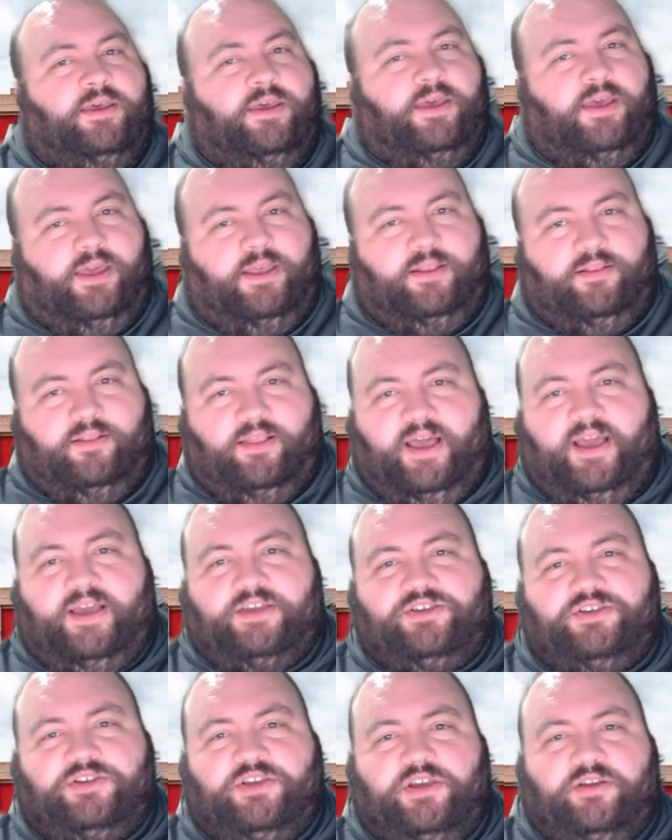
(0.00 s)
And
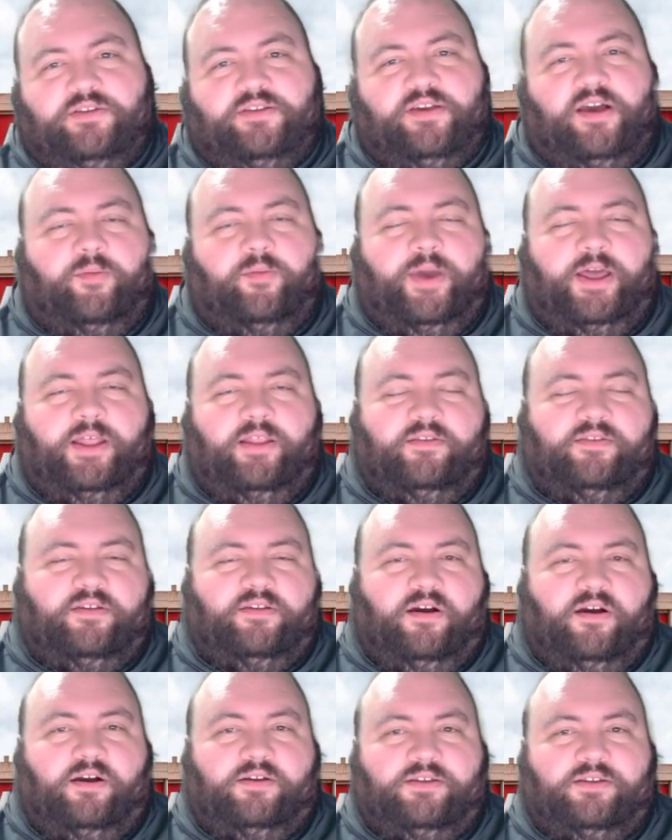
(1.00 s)
last year, Tom Allen
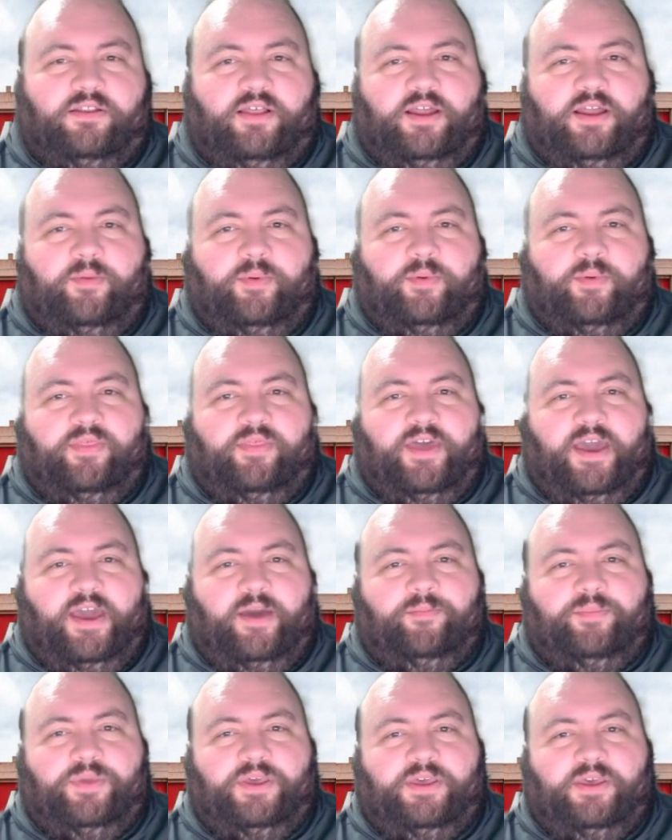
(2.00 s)
talked a lot about
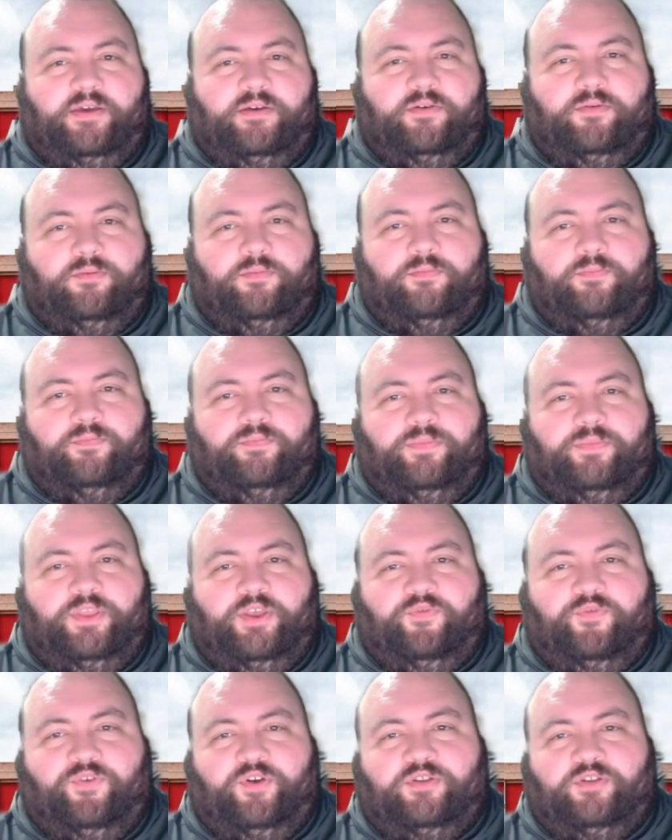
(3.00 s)
that being
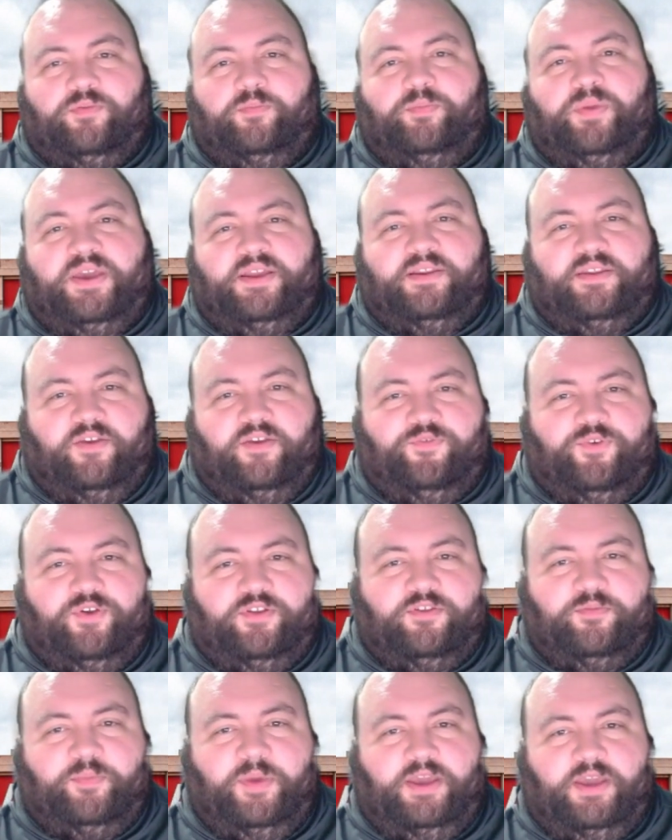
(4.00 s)
the first big
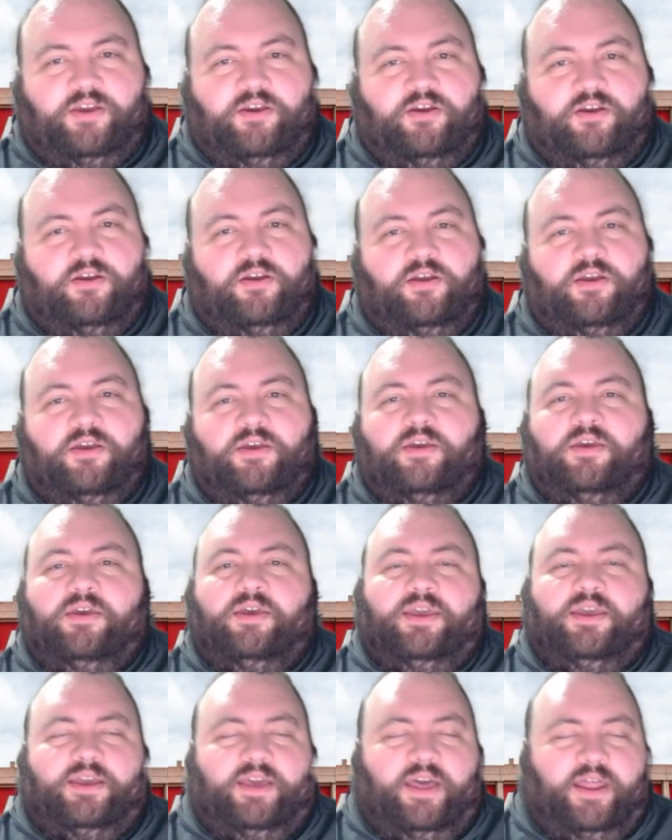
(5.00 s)
difference maker.
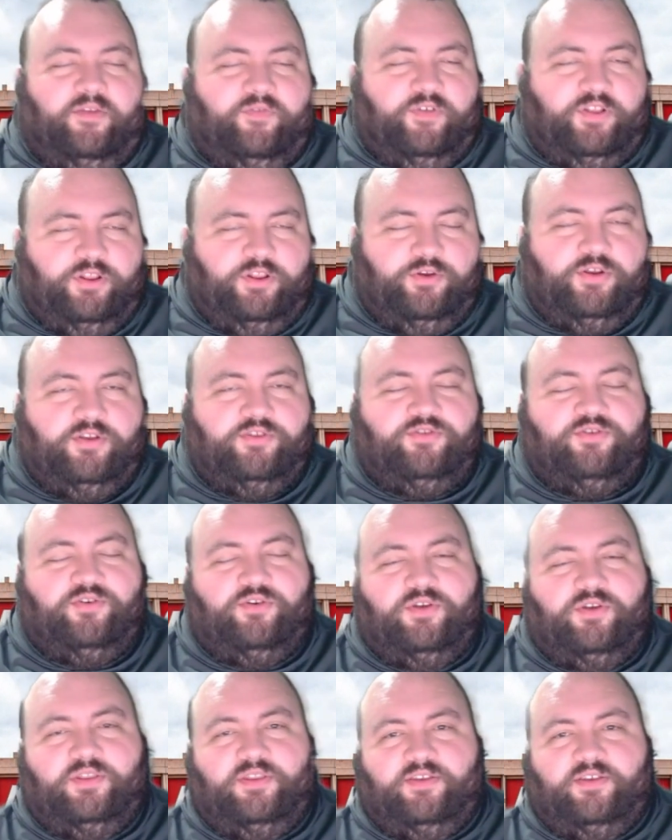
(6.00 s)
He kind of alluded to
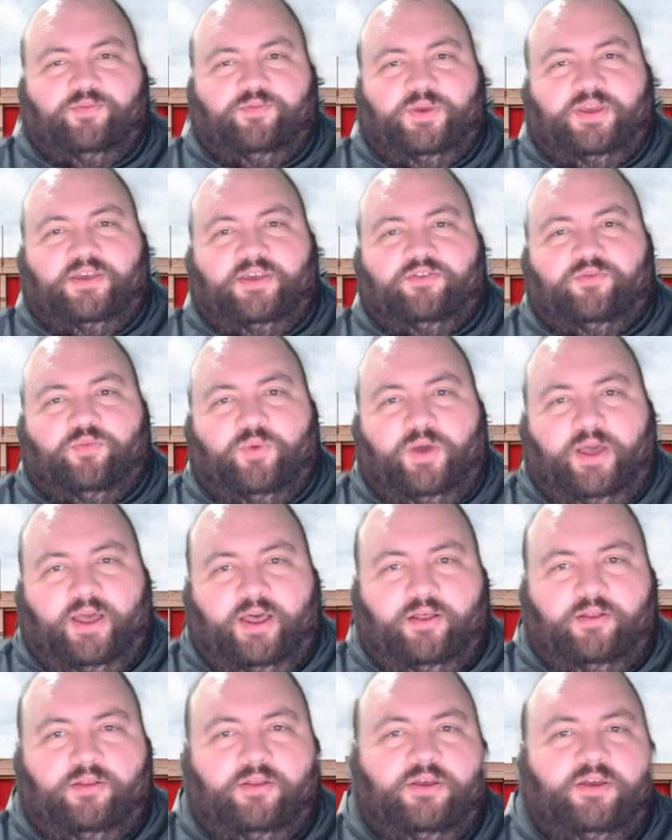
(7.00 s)
it this week as
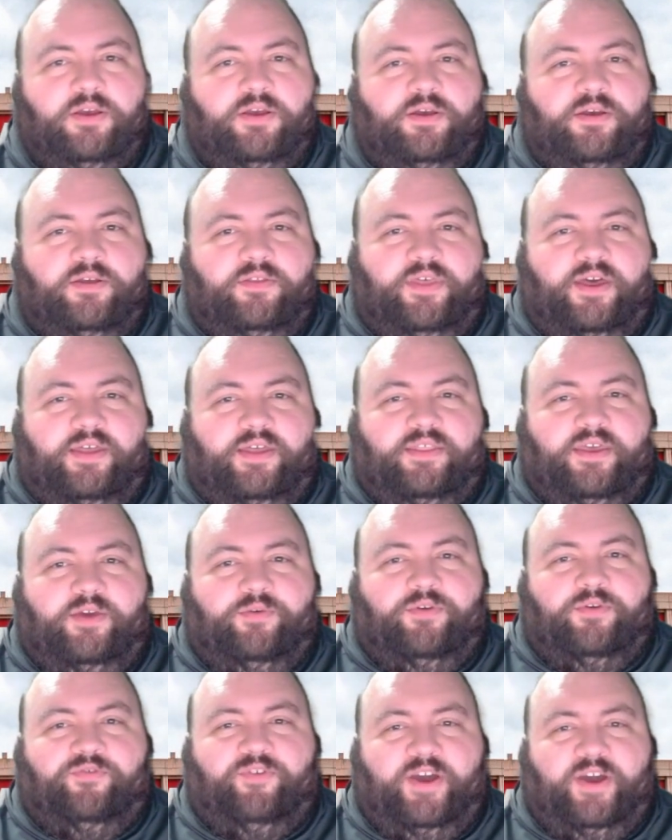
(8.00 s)
well, that they
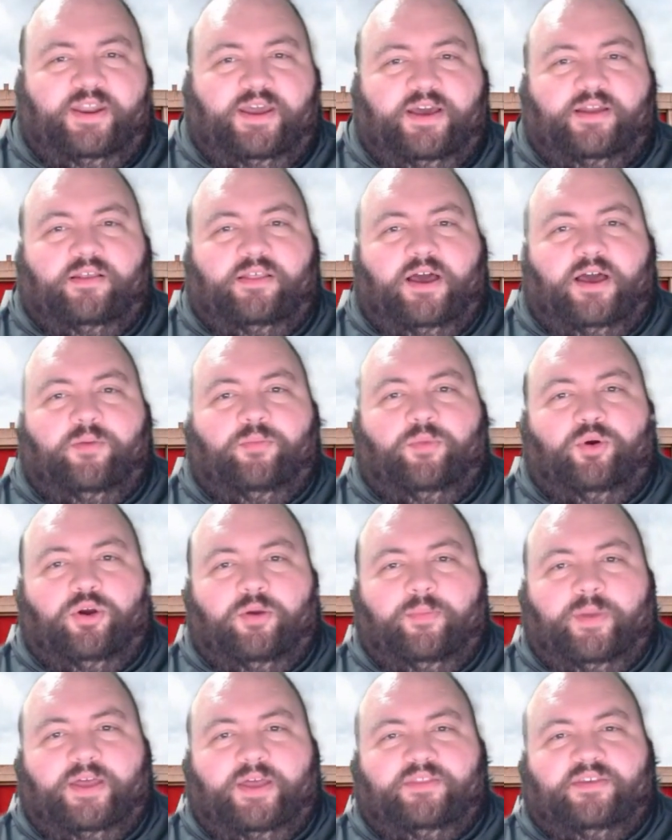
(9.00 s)
would find out a lot more
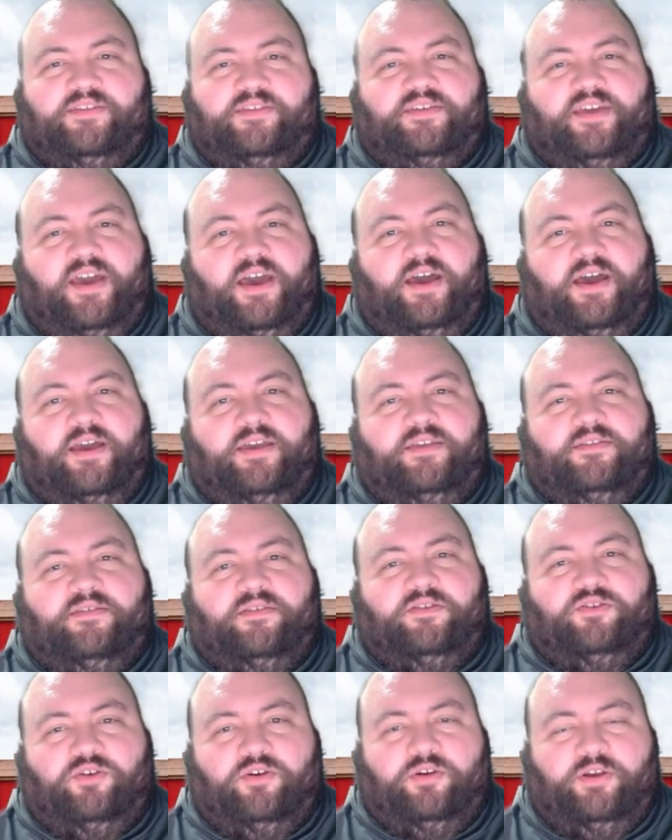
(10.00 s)
about these guys
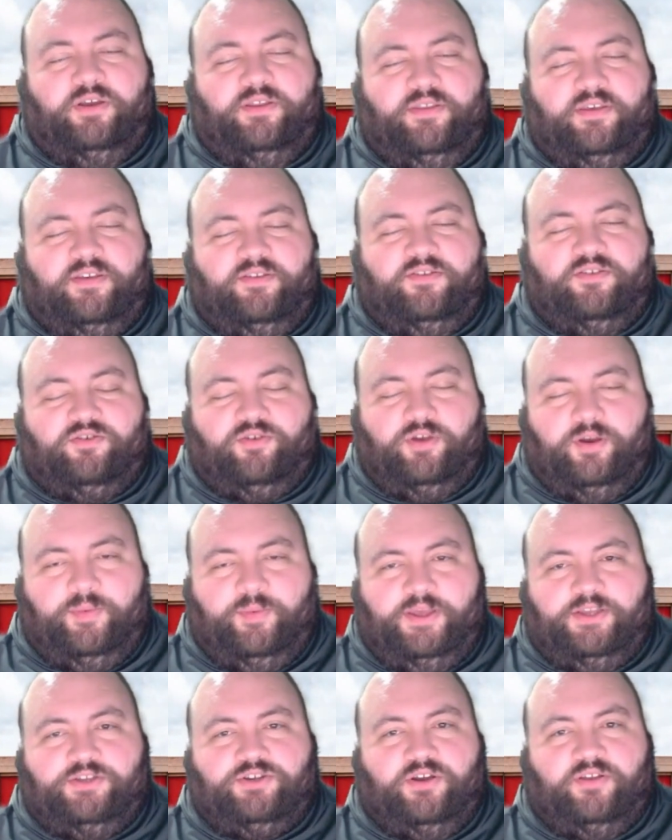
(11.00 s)
during this
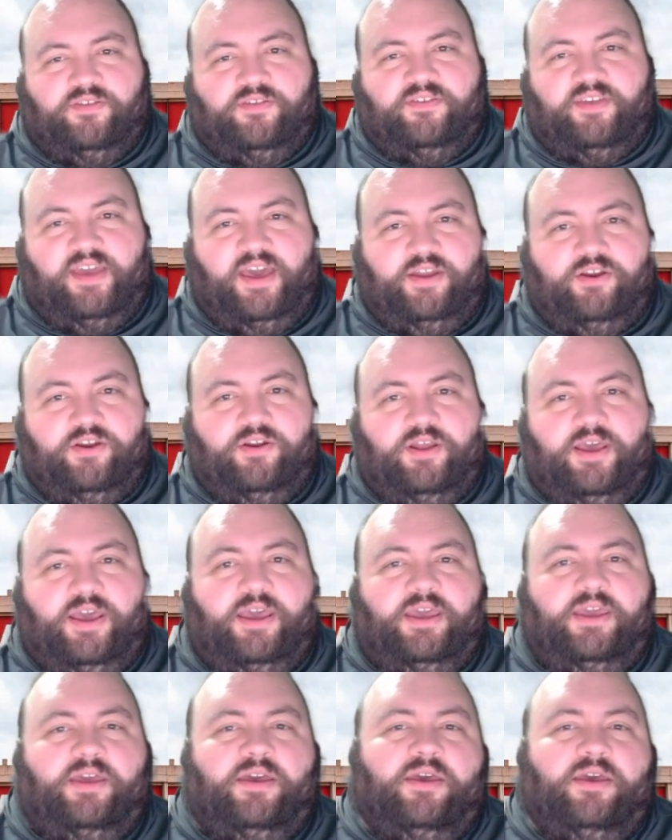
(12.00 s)
scrimmage on Saturday.